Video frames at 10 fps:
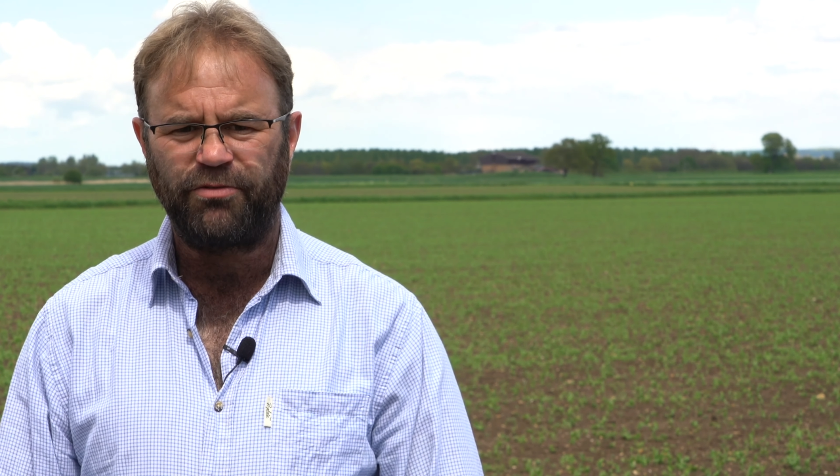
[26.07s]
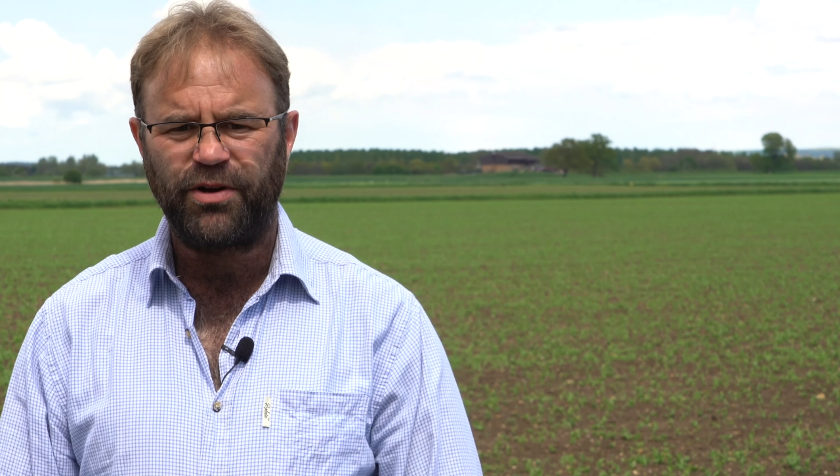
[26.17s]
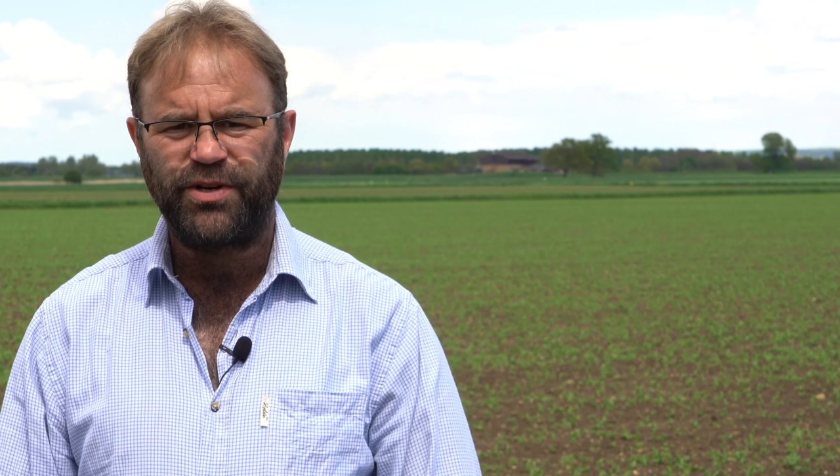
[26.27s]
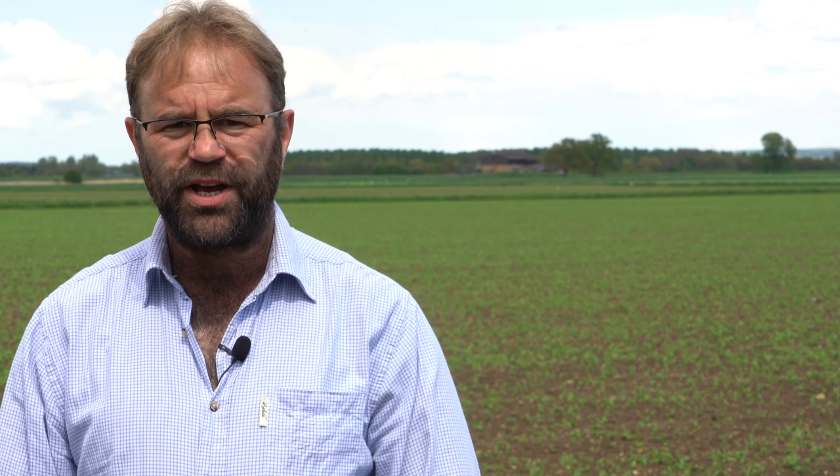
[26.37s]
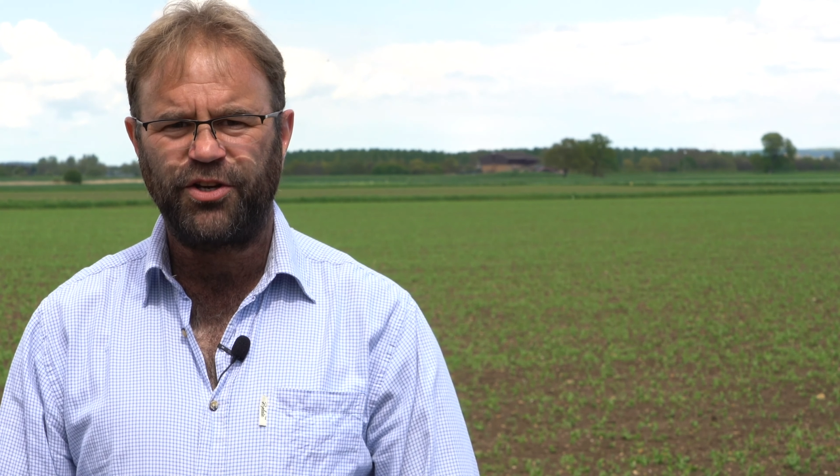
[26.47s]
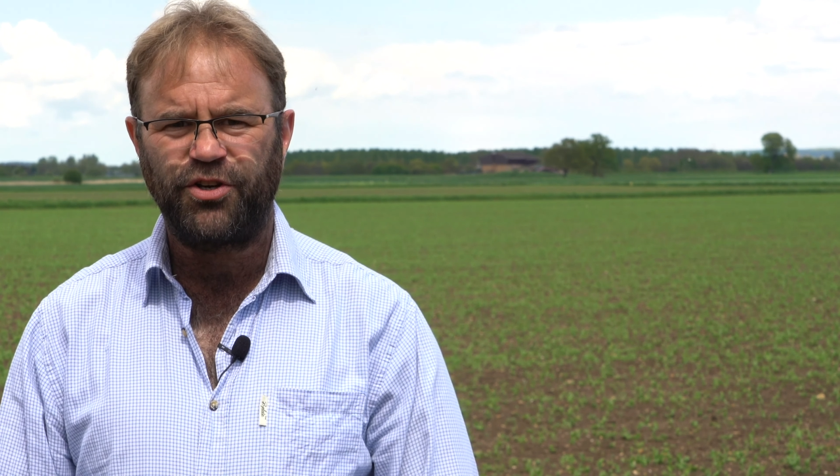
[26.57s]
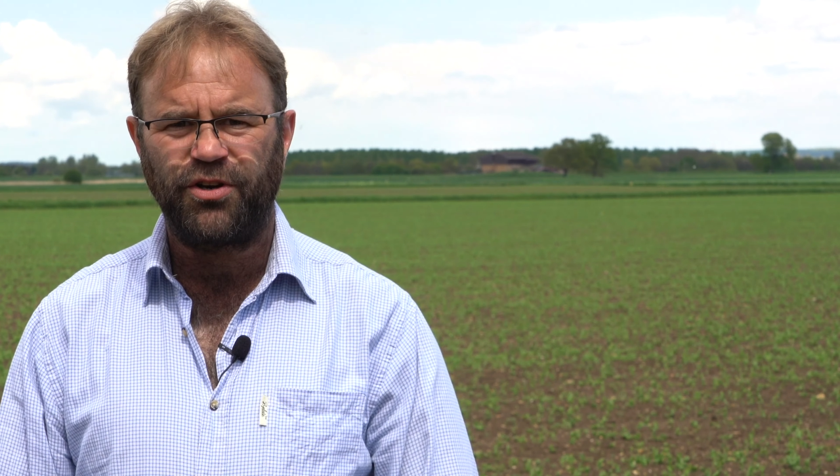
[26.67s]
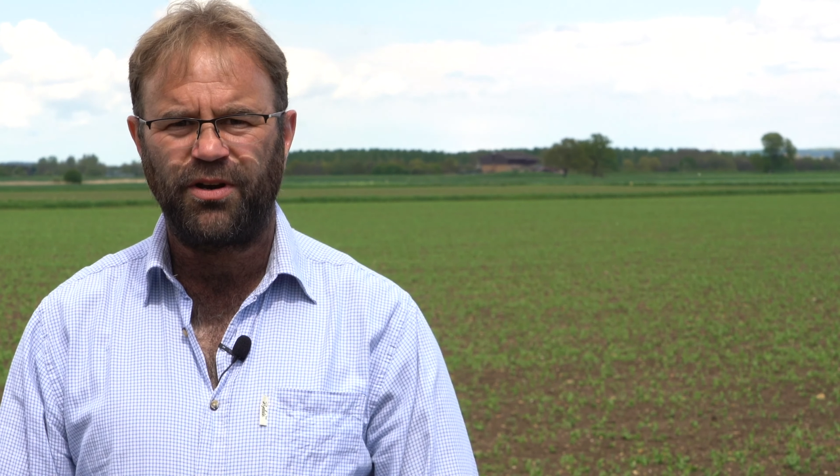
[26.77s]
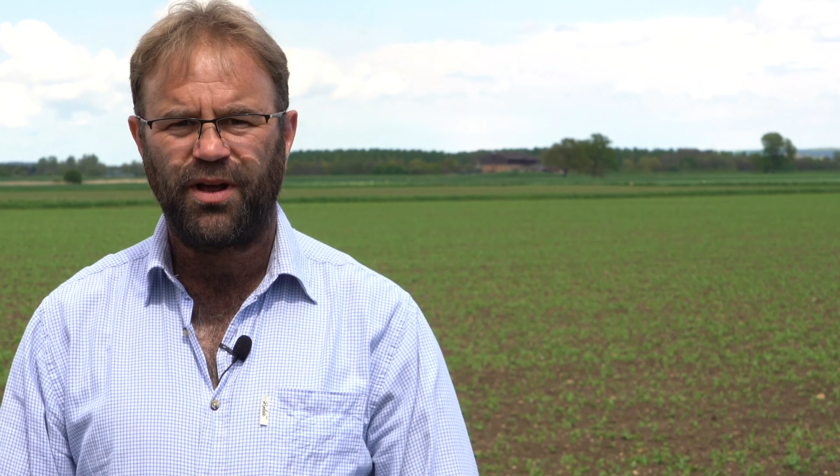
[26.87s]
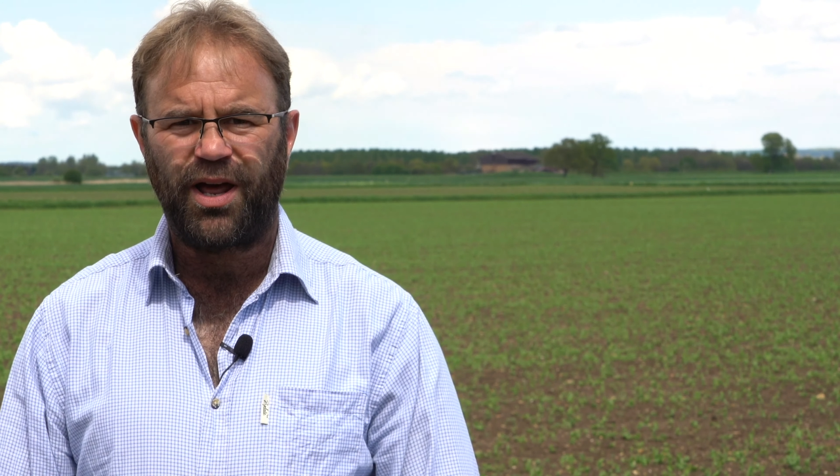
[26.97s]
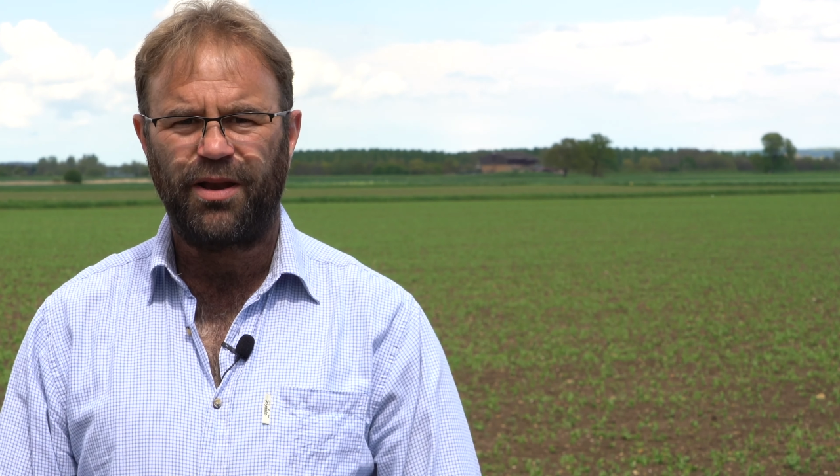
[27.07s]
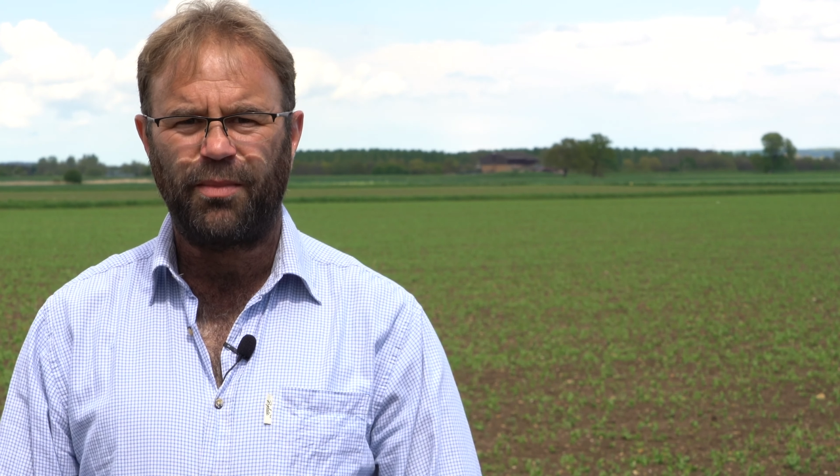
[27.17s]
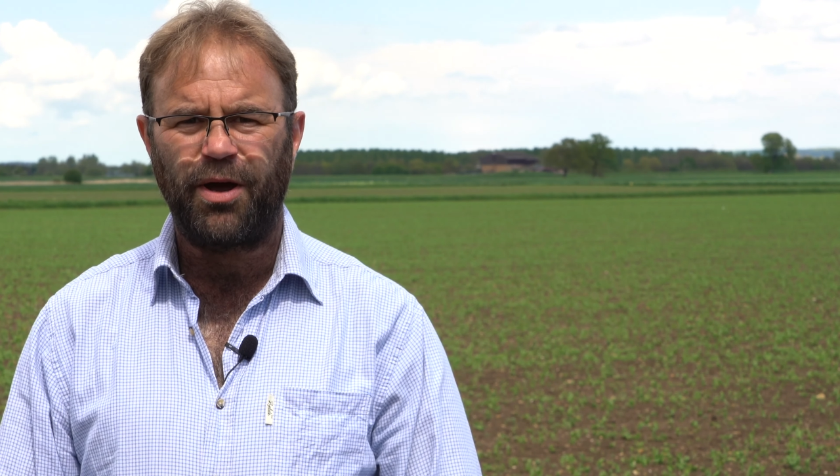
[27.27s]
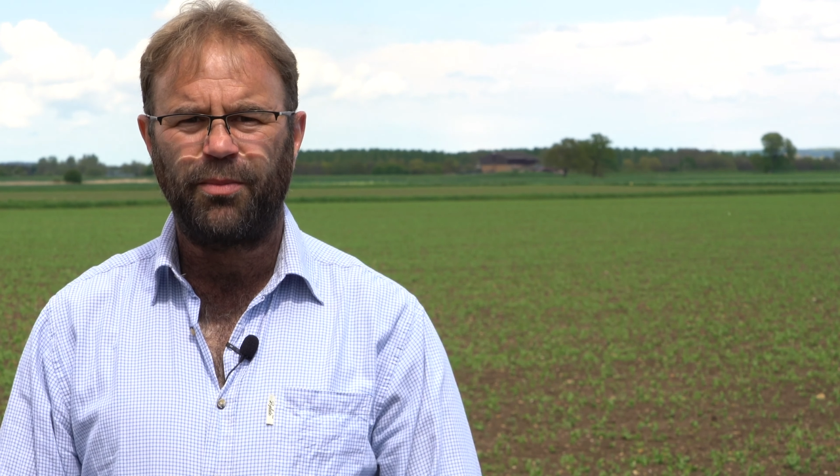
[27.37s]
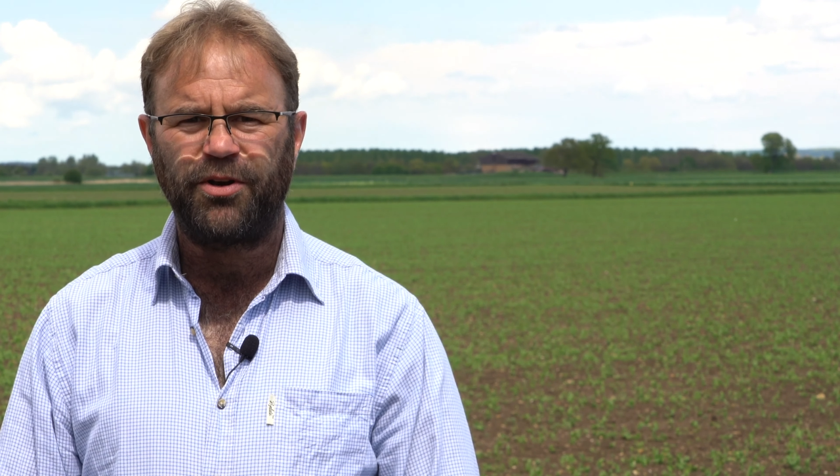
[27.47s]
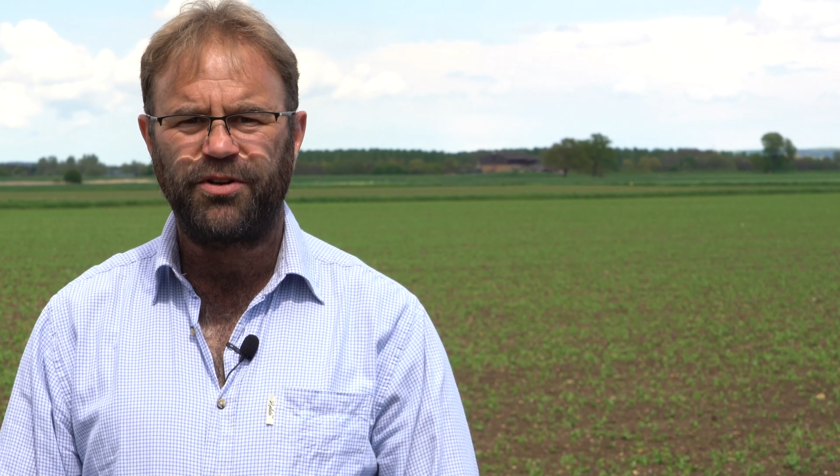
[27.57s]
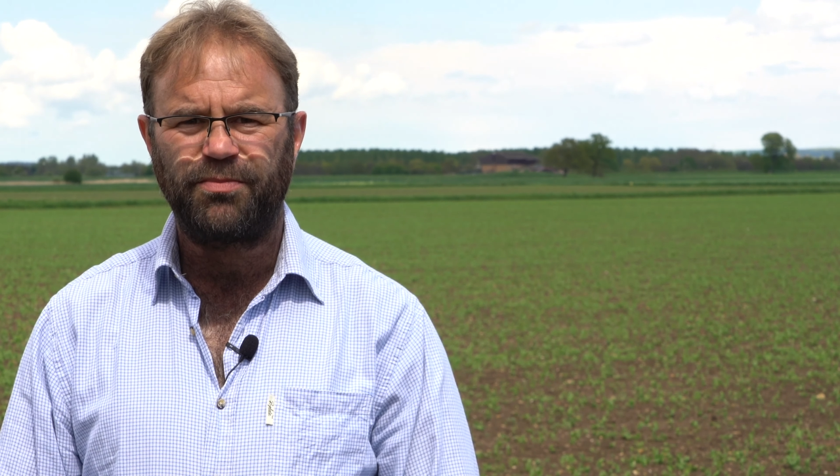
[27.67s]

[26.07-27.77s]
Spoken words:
rotation at the moment,